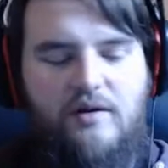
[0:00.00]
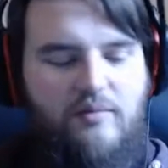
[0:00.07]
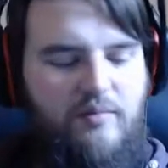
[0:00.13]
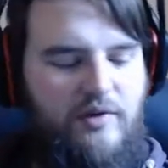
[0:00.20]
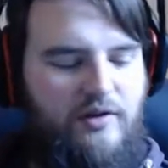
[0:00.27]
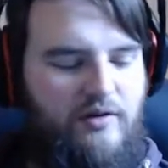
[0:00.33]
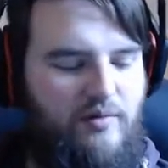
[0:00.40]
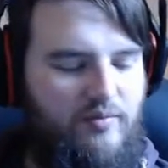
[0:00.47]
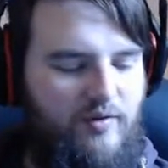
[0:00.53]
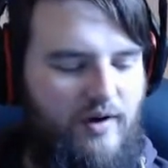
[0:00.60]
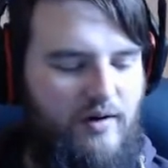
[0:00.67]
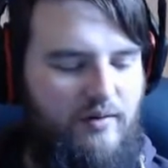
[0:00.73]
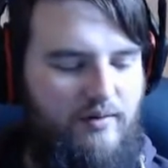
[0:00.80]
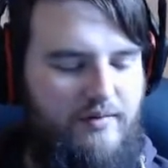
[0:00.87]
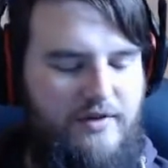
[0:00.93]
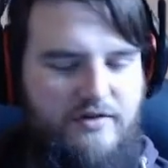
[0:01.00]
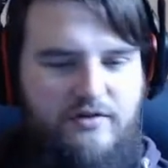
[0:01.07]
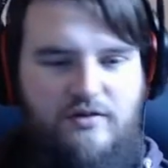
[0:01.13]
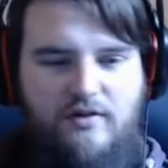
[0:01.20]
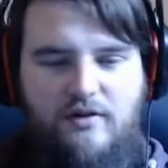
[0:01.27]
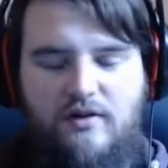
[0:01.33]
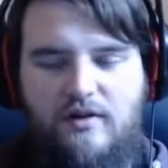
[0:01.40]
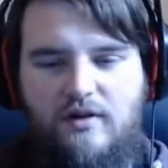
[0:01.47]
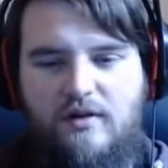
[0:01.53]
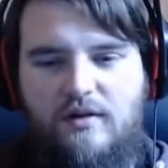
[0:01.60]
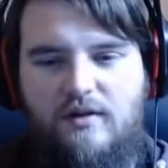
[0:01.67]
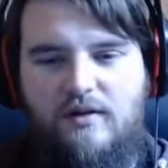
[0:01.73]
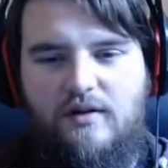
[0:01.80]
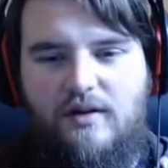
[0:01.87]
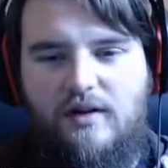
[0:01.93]
But the problem is,
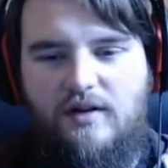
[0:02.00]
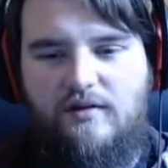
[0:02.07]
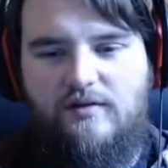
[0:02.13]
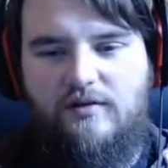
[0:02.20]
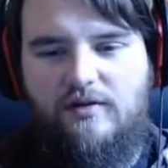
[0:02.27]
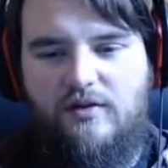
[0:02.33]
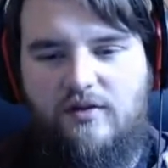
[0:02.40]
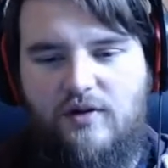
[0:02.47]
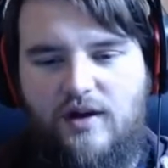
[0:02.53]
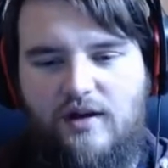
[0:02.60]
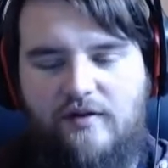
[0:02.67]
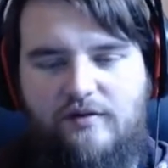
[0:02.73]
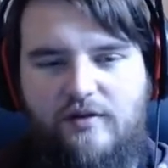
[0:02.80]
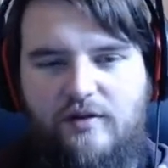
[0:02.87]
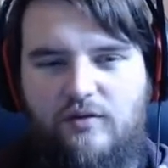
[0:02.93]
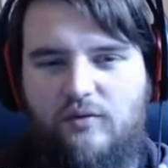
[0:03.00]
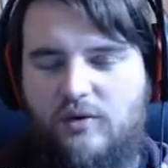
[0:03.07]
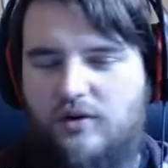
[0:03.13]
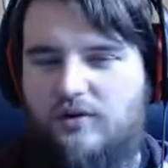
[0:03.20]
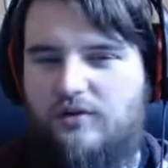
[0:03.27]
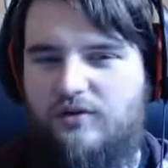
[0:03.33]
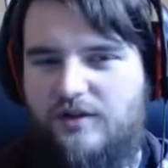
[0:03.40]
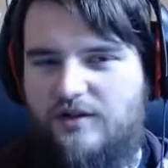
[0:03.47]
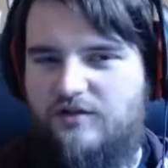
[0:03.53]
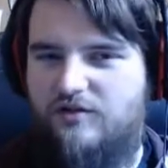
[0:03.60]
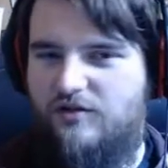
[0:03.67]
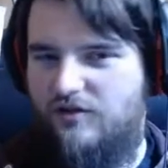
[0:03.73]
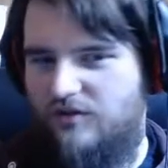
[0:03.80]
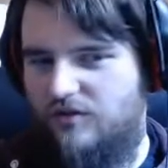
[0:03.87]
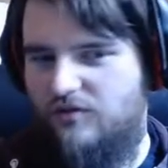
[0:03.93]
even though every world is
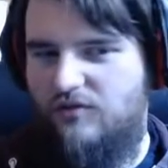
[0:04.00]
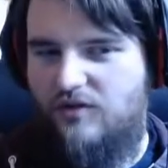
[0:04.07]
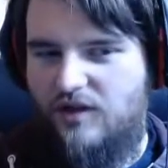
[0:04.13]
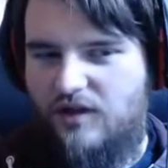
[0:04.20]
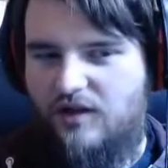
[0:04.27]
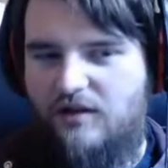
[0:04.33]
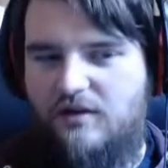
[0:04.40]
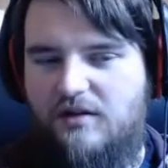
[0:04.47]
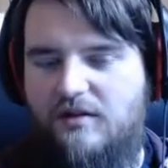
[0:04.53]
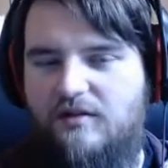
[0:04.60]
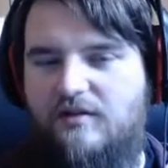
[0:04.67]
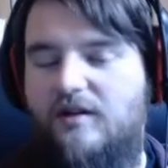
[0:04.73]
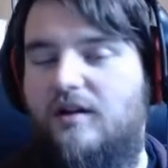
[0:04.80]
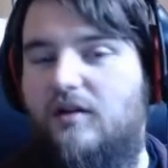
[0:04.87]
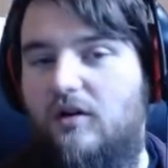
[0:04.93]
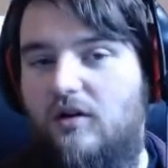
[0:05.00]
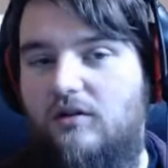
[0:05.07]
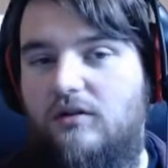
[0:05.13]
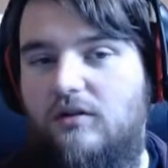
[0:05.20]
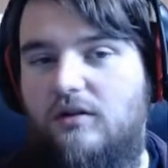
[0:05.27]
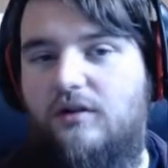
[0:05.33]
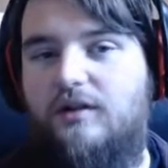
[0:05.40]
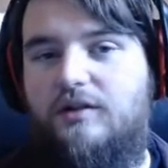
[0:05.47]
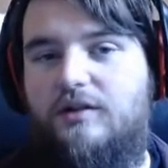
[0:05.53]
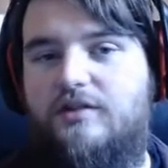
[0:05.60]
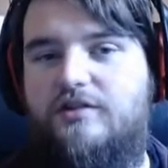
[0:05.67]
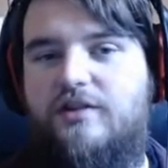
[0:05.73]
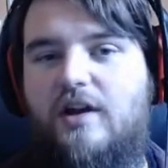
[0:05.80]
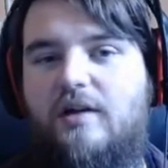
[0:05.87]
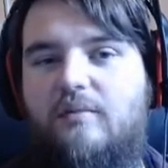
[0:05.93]
unique, they all look the
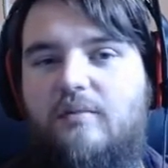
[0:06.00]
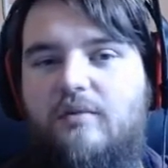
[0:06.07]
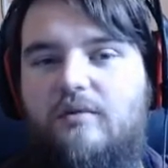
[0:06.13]
same.